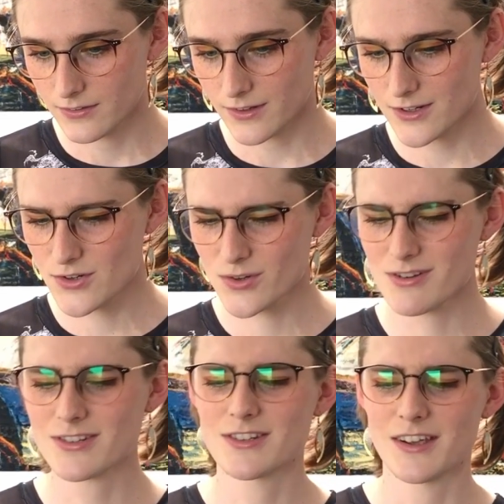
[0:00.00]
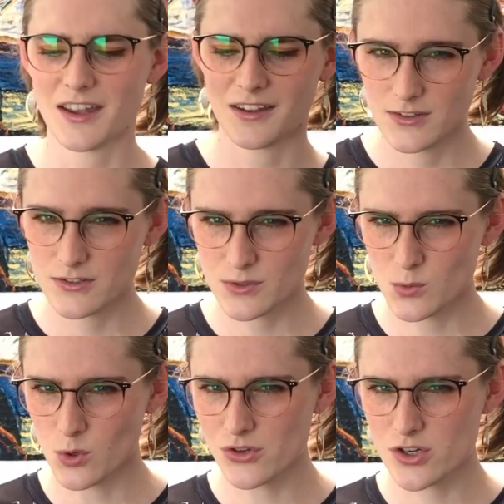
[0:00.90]
Interesting. So he
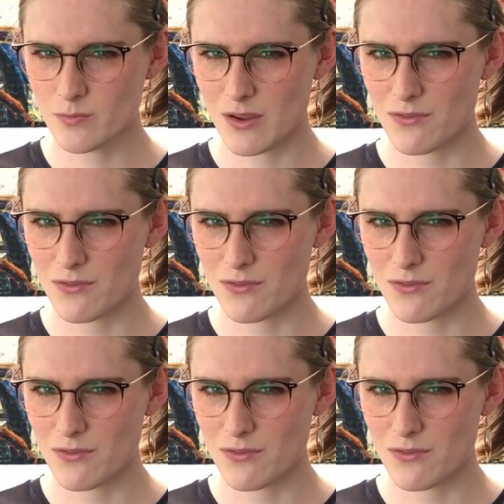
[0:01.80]
watches my